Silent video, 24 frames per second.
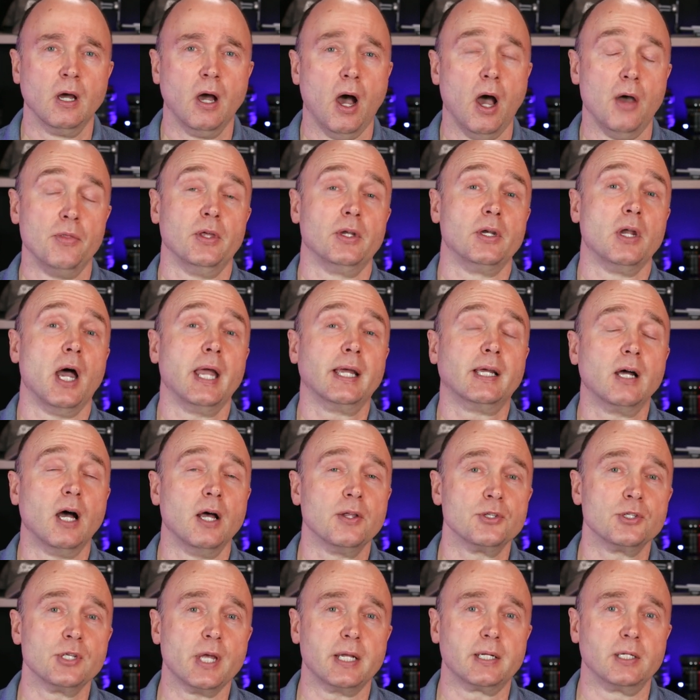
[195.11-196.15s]
on the
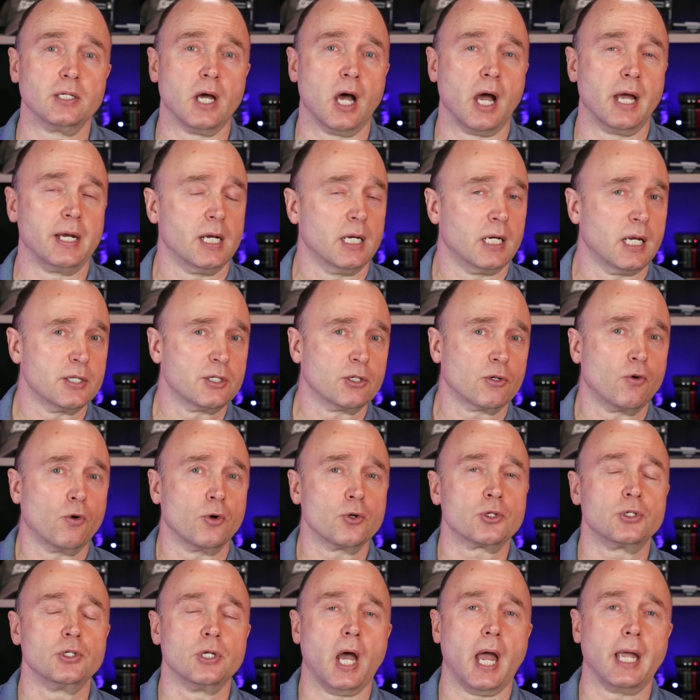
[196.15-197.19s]
Nikon Z9, unless of
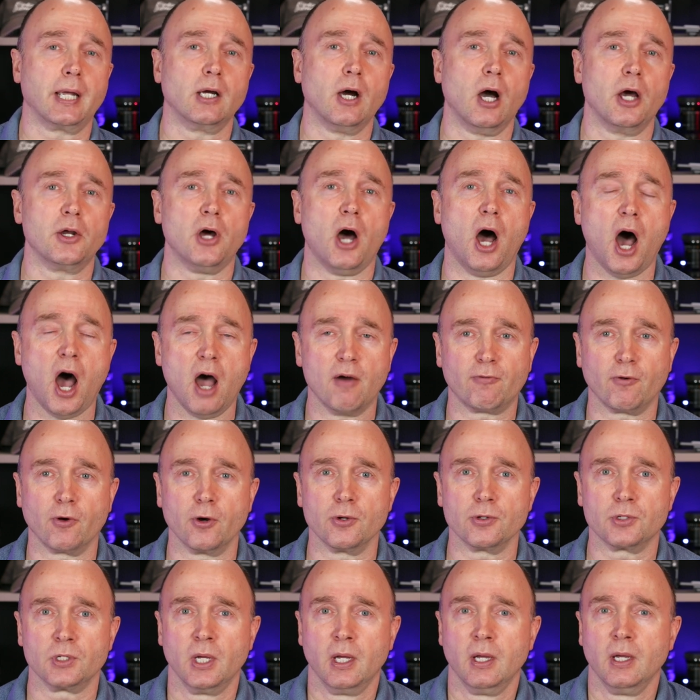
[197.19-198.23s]
course Nikon
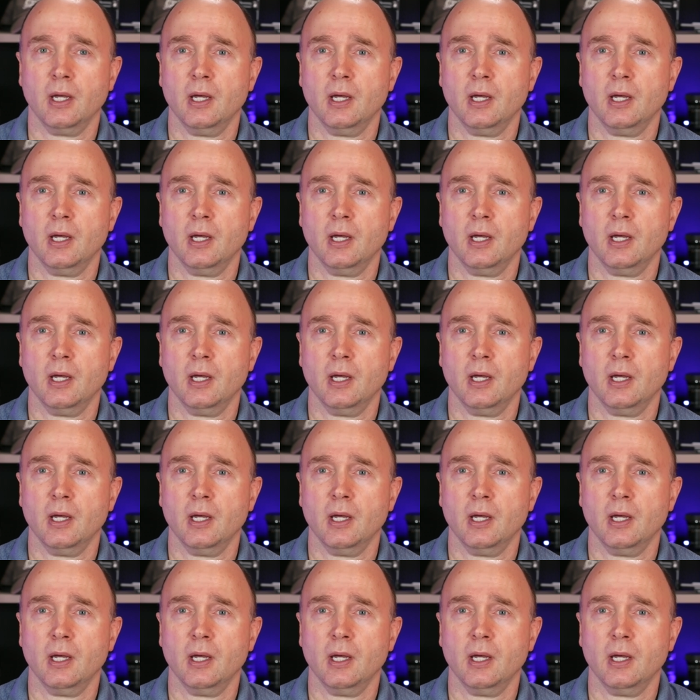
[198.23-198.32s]
offers